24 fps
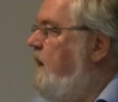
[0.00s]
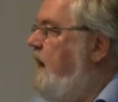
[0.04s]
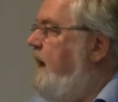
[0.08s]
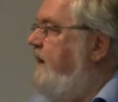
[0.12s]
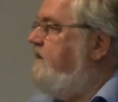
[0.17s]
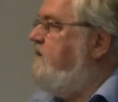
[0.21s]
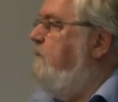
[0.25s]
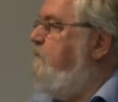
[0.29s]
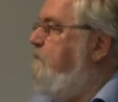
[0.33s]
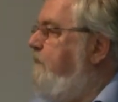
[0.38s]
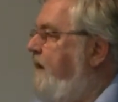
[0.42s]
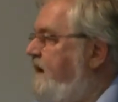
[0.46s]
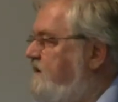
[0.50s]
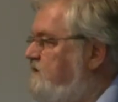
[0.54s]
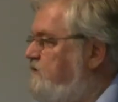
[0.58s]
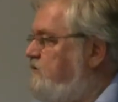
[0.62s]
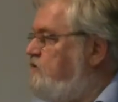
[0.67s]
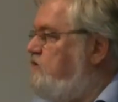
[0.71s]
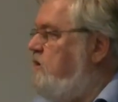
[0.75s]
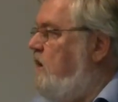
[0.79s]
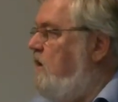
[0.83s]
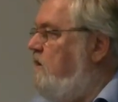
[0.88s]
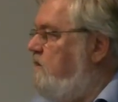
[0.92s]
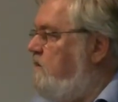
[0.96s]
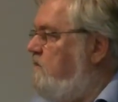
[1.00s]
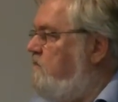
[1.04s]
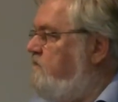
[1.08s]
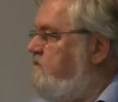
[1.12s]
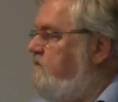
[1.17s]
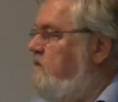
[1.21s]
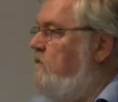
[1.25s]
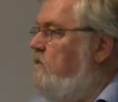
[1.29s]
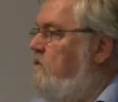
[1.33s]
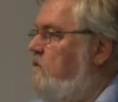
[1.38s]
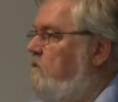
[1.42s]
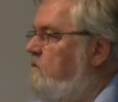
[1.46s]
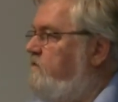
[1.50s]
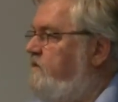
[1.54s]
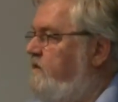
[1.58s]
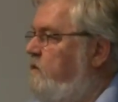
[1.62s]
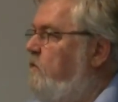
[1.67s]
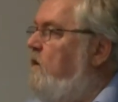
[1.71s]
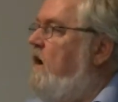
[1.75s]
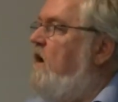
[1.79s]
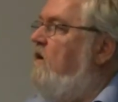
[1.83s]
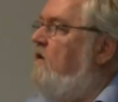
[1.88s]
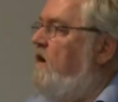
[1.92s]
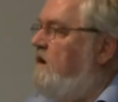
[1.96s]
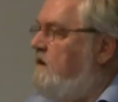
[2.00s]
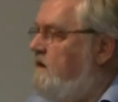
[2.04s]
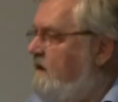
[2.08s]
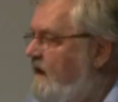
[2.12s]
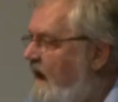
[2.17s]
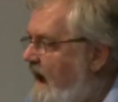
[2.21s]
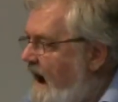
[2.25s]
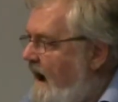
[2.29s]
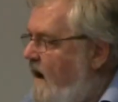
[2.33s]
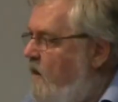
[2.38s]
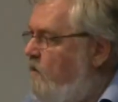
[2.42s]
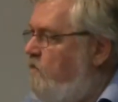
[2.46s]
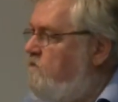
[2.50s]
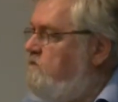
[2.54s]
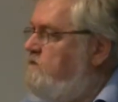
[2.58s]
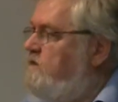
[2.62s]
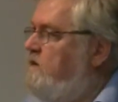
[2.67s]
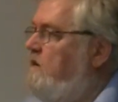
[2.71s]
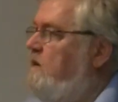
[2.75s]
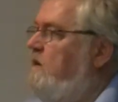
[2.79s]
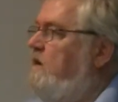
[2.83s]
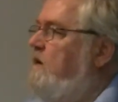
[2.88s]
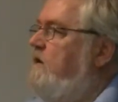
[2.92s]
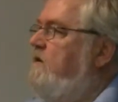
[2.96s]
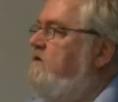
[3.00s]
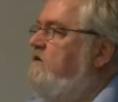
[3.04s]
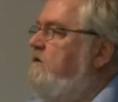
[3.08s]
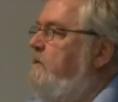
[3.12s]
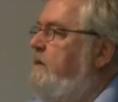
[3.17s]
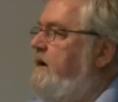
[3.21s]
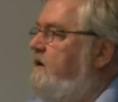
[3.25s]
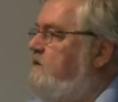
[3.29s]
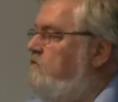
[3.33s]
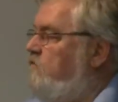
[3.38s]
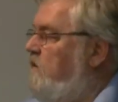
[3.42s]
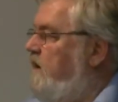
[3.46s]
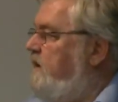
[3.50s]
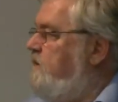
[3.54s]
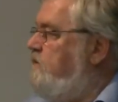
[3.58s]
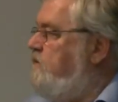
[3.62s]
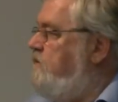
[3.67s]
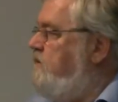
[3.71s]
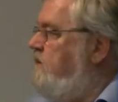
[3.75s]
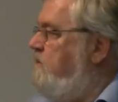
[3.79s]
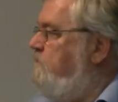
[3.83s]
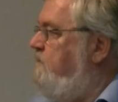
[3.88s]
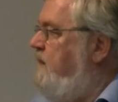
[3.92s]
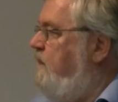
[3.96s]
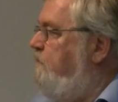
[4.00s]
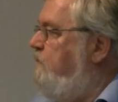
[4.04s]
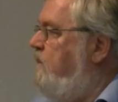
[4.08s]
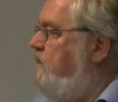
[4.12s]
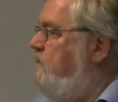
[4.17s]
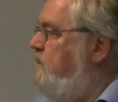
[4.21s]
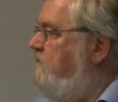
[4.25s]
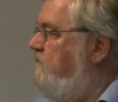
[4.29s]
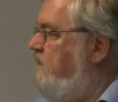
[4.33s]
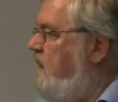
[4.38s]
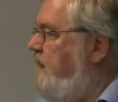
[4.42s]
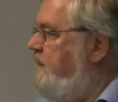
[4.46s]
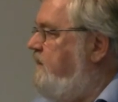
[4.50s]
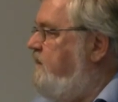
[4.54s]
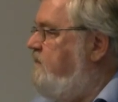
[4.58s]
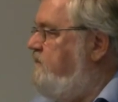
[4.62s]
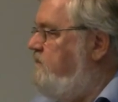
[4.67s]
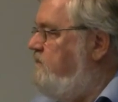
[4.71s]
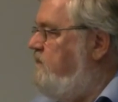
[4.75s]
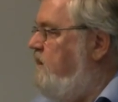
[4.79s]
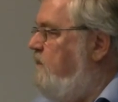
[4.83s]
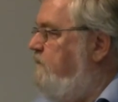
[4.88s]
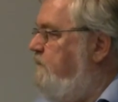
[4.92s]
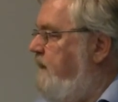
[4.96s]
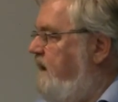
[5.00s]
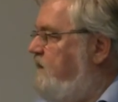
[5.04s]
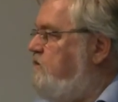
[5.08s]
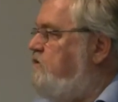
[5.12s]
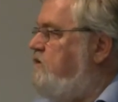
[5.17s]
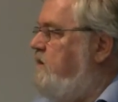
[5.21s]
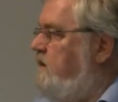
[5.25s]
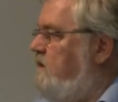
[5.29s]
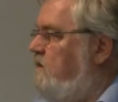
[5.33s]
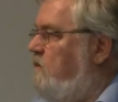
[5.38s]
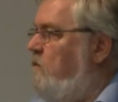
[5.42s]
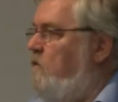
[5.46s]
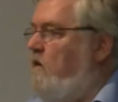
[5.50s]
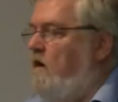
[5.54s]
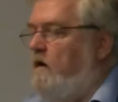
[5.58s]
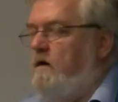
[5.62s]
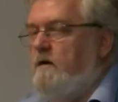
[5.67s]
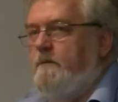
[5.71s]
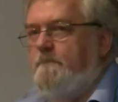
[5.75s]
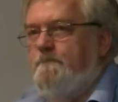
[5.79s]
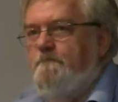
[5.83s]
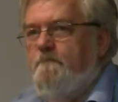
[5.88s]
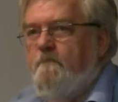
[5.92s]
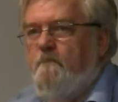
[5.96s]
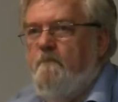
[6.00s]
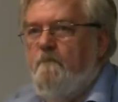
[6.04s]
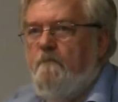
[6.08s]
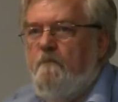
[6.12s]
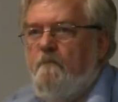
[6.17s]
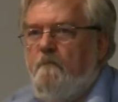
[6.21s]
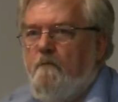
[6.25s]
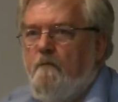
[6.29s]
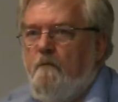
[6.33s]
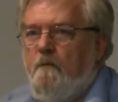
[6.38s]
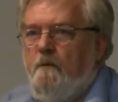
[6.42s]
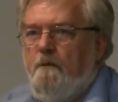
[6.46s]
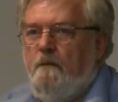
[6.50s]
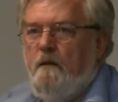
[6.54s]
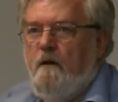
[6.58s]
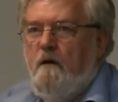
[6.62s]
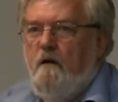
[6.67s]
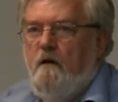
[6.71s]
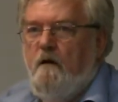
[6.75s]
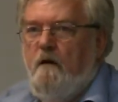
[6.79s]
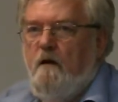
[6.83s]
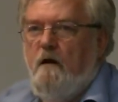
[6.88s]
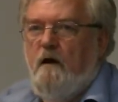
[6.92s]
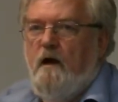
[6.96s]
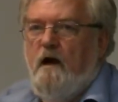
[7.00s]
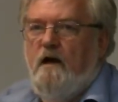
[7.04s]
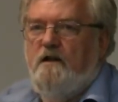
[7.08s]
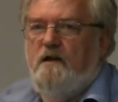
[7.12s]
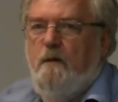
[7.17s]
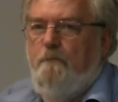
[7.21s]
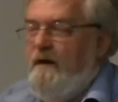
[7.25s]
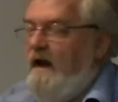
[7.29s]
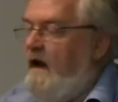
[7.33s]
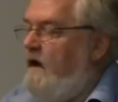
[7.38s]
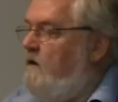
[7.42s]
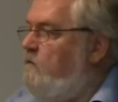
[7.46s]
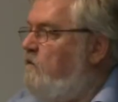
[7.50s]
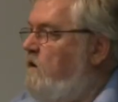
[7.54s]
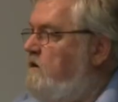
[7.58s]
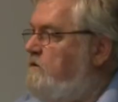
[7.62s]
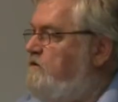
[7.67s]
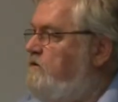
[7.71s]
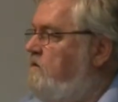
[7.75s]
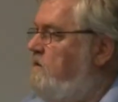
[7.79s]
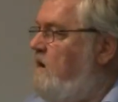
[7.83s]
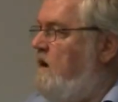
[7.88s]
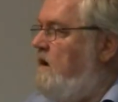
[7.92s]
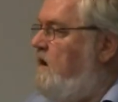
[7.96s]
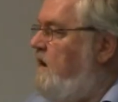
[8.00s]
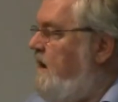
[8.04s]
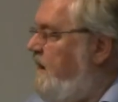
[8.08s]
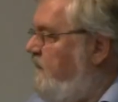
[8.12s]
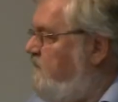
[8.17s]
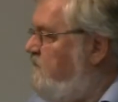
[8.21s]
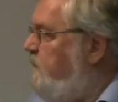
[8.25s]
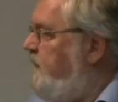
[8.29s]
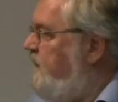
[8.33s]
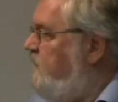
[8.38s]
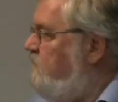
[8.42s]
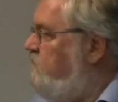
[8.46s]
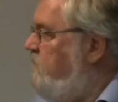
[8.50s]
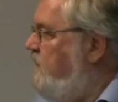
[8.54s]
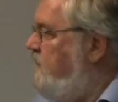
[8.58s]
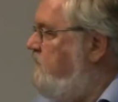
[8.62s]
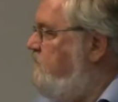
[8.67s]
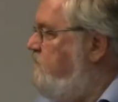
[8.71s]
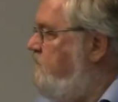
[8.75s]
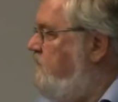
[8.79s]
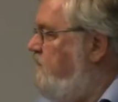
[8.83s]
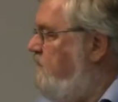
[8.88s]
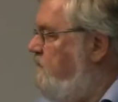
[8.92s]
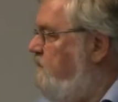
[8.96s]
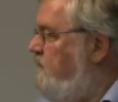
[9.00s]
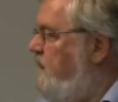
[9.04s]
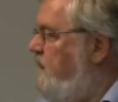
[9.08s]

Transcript: At the best charter schools, you are allowed to be a trade union member, provided you don't mention it at work. At the bad ones, you're not allowed to be a trade union